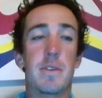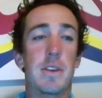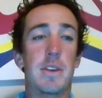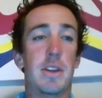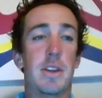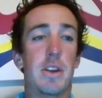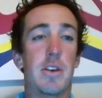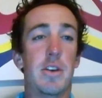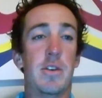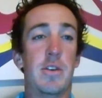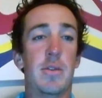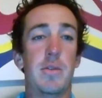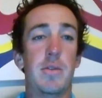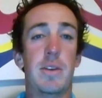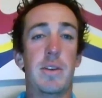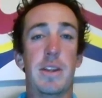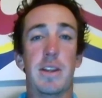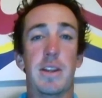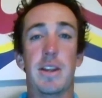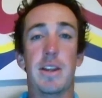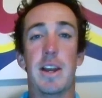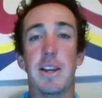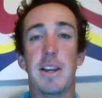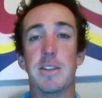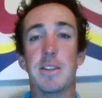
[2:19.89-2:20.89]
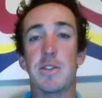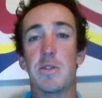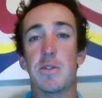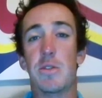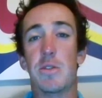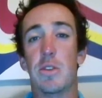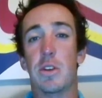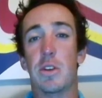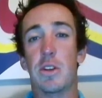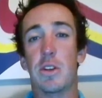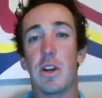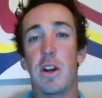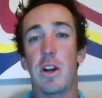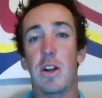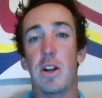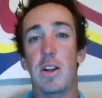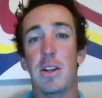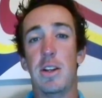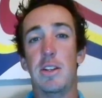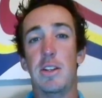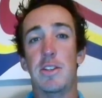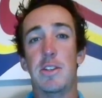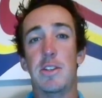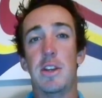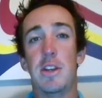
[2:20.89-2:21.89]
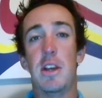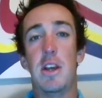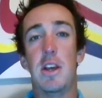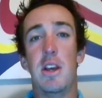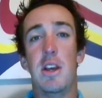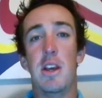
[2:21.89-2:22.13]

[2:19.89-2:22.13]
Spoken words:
high school or college,